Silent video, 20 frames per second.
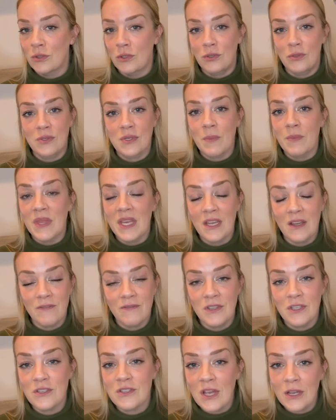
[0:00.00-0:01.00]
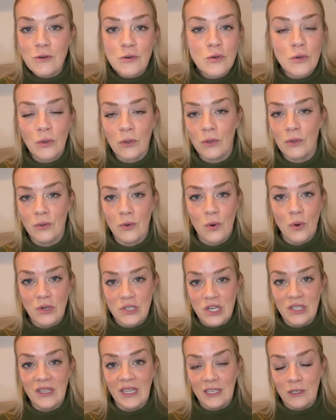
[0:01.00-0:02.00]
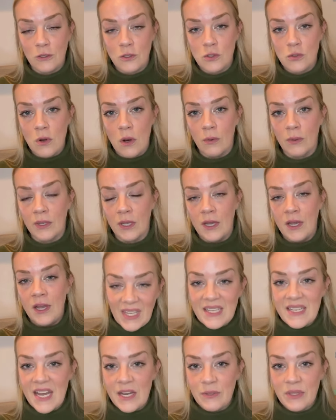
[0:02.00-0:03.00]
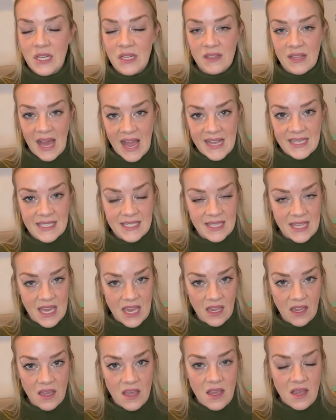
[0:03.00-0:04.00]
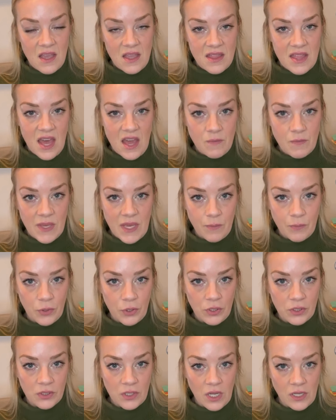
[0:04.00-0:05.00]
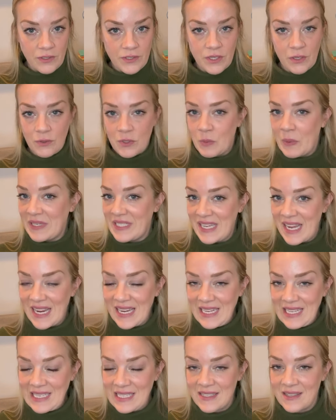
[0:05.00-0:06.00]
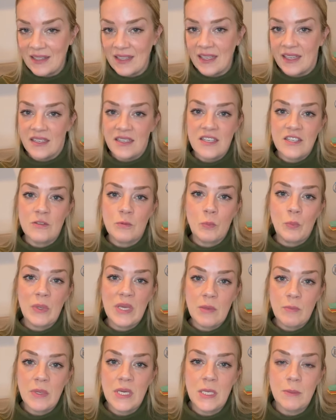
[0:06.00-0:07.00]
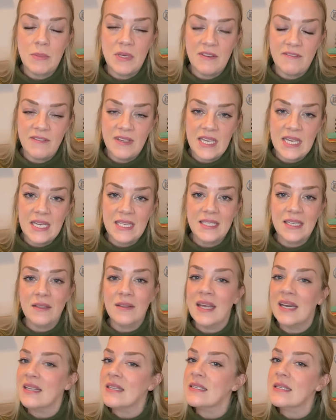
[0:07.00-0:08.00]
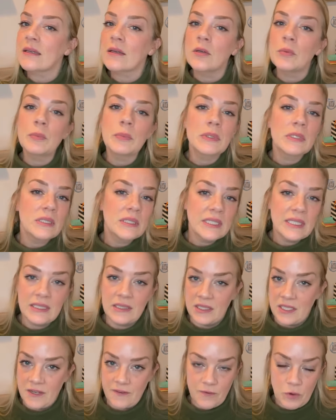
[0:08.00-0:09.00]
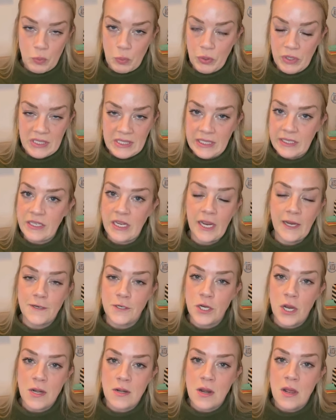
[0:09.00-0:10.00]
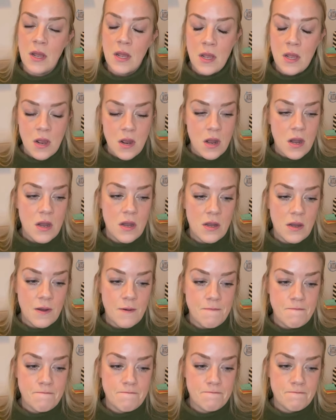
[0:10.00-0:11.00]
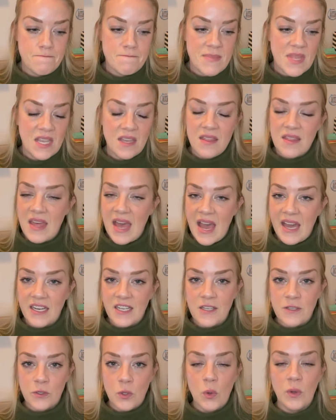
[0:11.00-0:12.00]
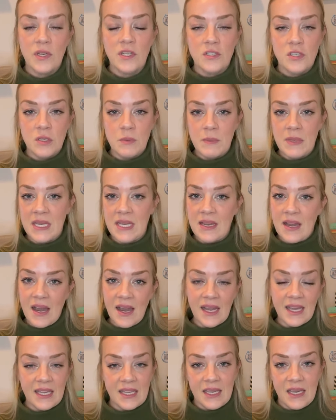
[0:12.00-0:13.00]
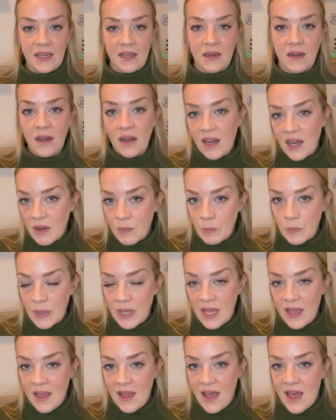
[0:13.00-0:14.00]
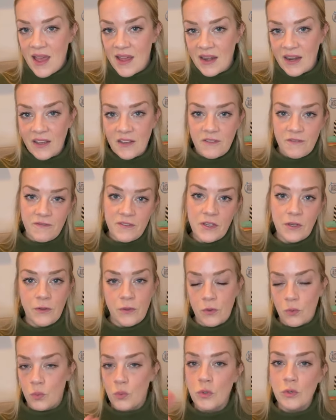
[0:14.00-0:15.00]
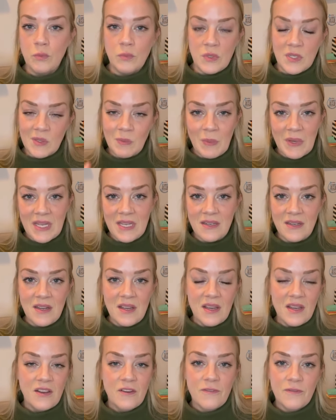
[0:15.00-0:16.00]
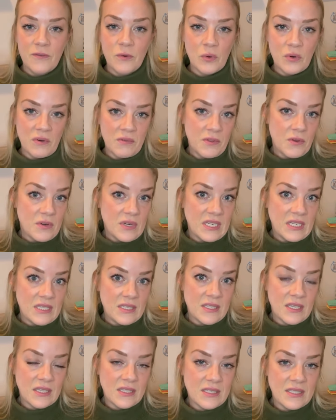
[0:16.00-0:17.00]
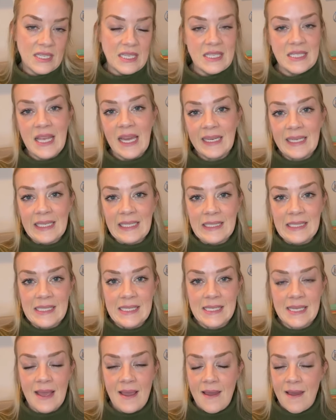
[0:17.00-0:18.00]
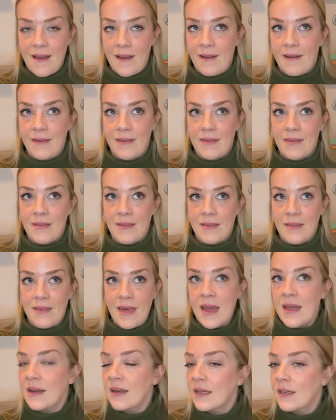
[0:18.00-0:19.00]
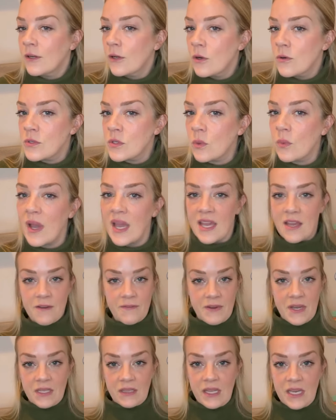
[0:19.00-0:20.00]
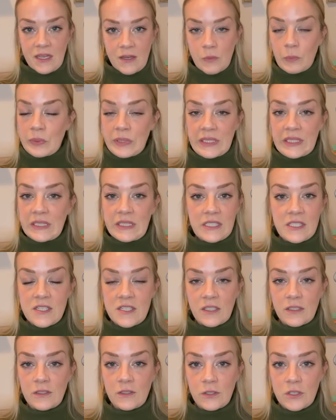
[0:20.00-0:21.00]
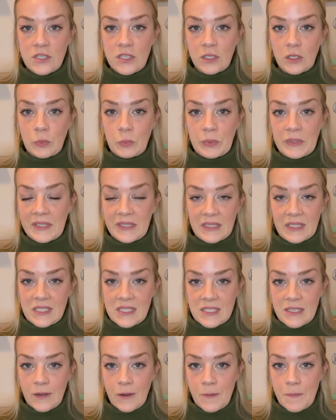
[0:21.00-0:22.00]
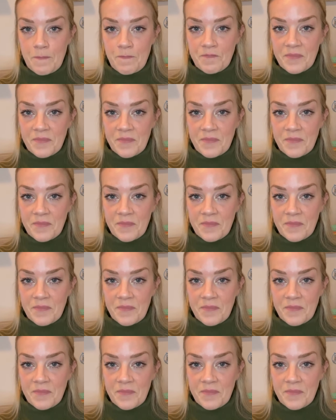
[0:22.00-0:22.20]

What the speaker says: something of the central origin, like a stroke. Now, the last thing that people also spontaneously get is BPPV. Now, that is a completely different presentation. That is going to be I get up and I feel the room spin for 30 to 60 seconds. Then it goes away if I lay completely still or sit completely still.